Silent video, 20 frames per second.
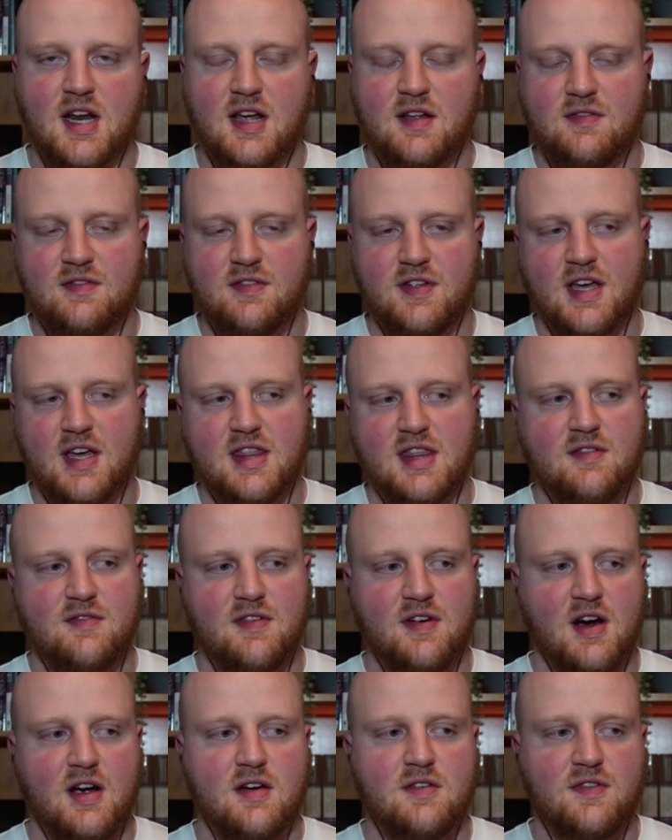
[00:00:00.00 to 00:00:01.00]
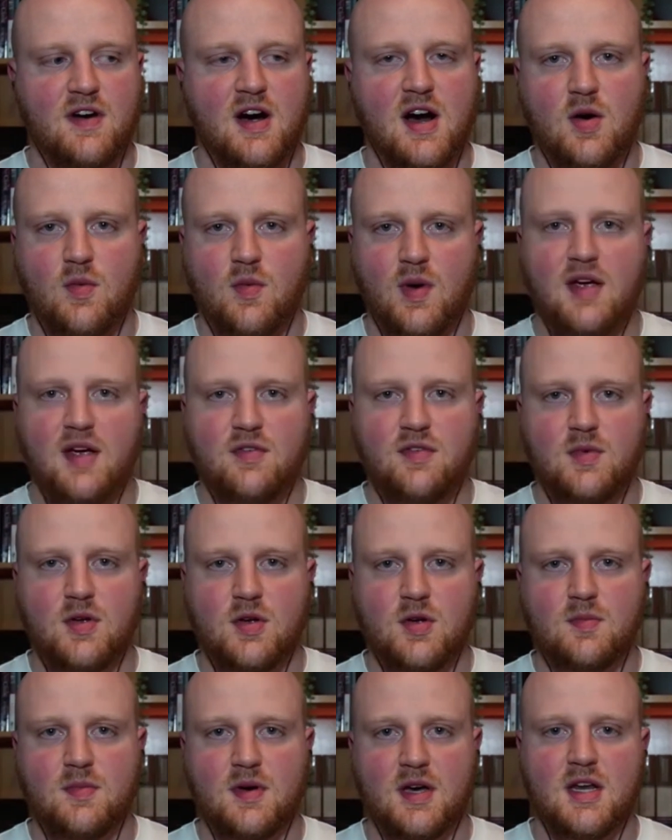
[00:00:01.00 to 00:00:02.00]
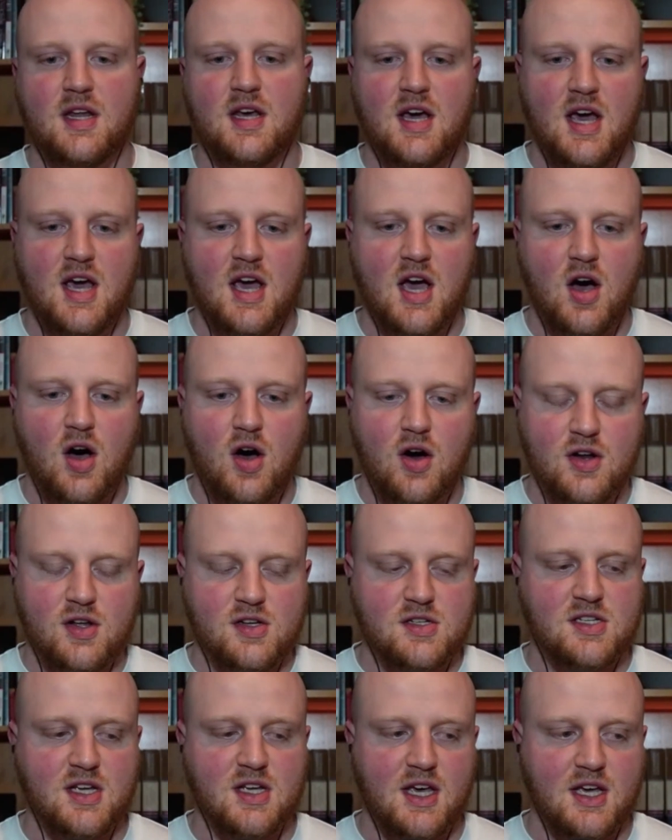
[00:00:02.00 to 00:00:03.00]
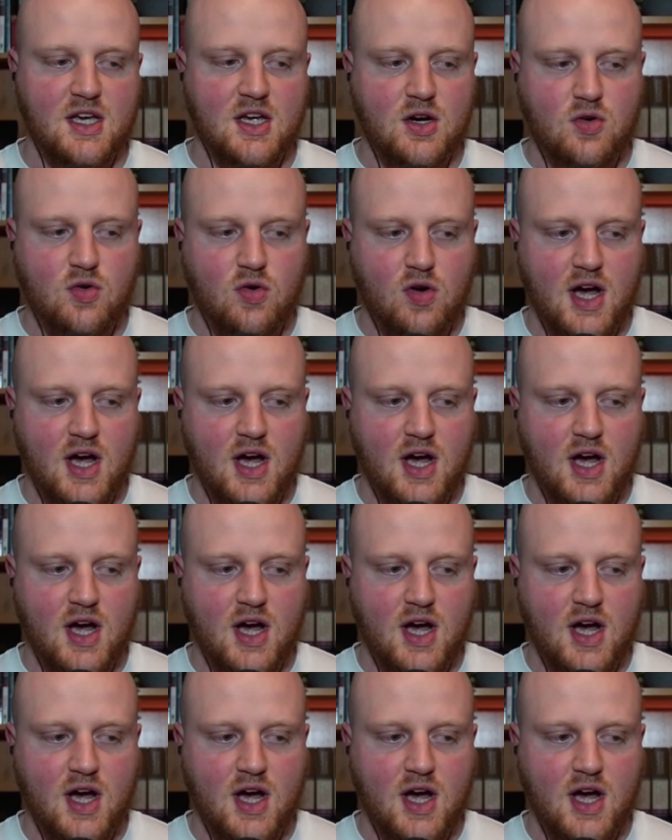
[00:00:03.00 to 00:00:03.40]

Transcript: it can feel like they're very far away from you, but honestly, mm.